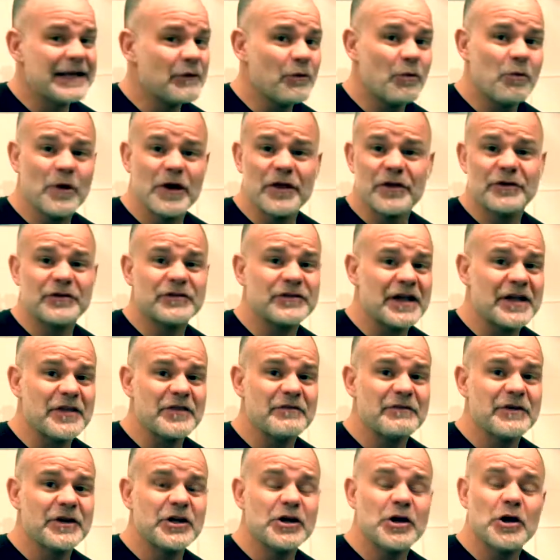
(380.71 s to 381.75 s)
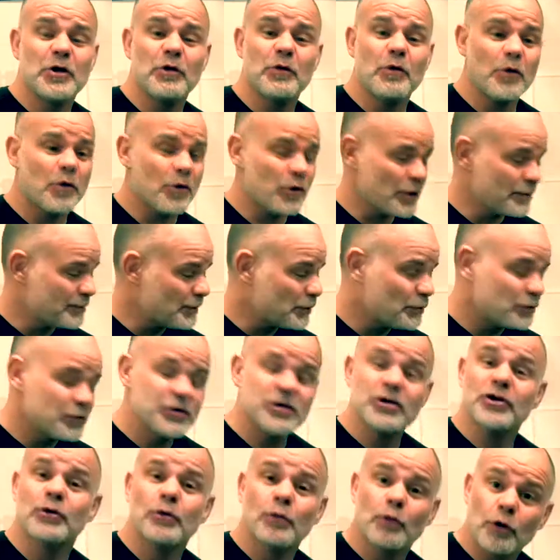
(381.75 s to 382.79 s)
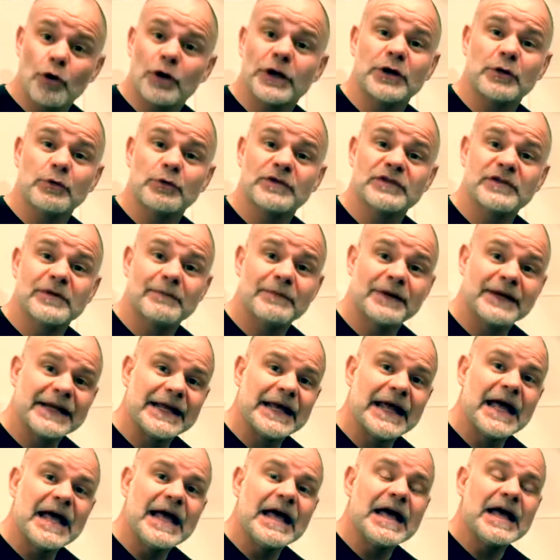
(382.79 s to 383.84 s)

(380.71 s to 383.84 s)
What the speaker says: Whether it's on the video but when you're working with somebody